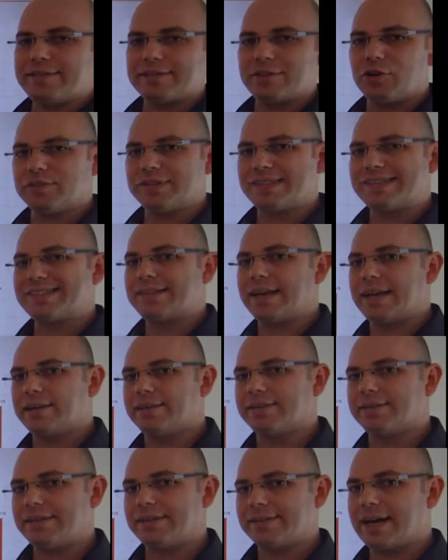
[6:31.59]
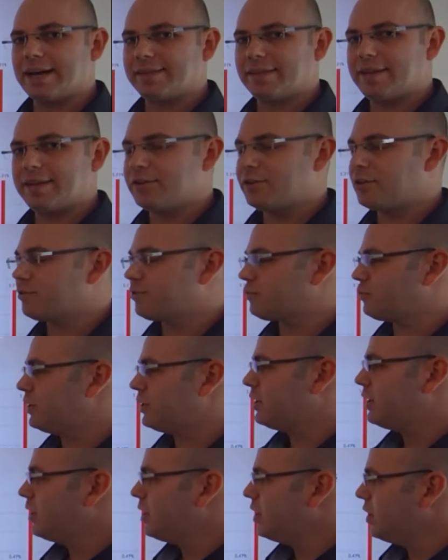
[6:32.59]
based on sales in that
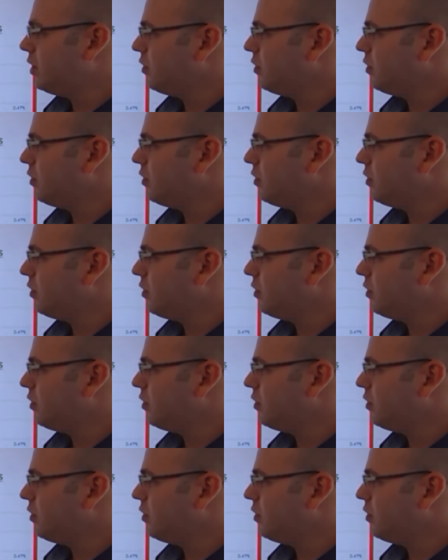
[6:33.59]
industry.